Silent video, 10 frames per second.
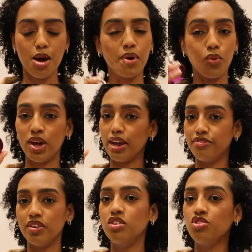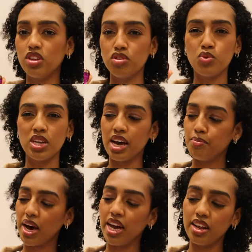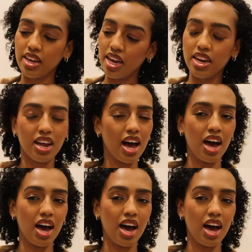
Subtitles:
But when I finish this, will I buy it again?